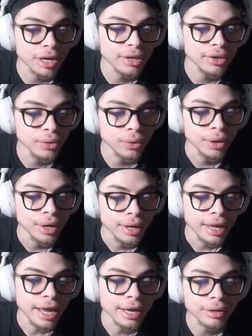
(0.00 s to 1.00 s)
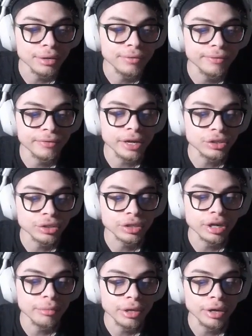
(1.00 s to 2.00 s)
Q, and flash is
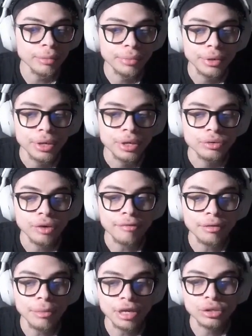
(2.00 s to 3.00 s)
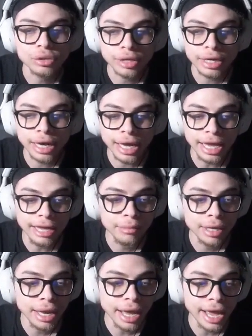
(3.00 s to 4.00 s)
coming up. So I have to make sure that I aim
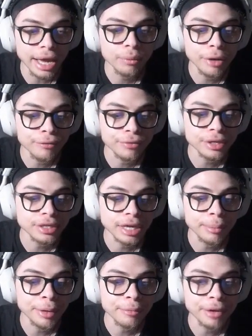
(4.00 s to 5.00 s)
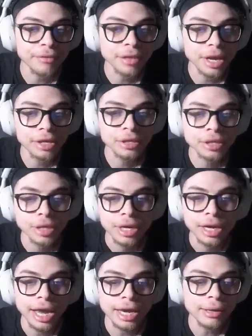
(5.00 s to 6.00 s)
it and wait for the timing of my flash.
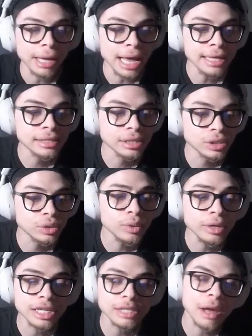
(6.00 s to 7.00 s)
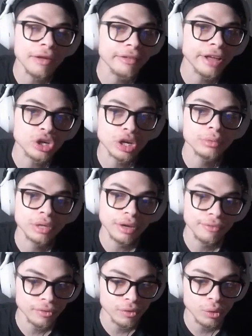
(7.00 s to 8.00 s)
And as soon as my flash comes off
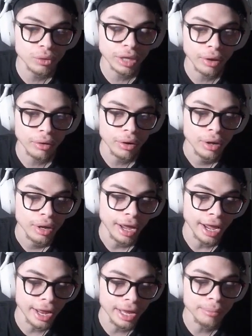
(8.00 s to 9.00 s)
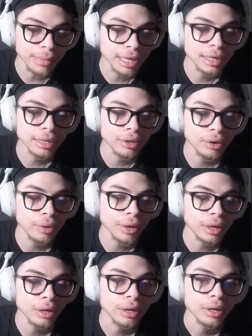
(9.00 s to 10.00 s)
of cooldown, I immediately go
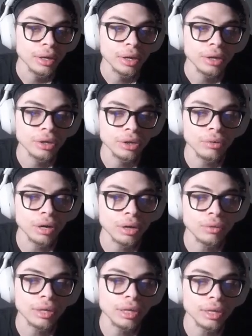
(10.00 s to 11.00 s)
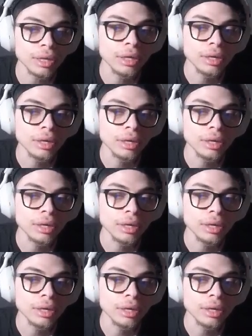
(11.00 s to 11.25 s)
in, Q auto E,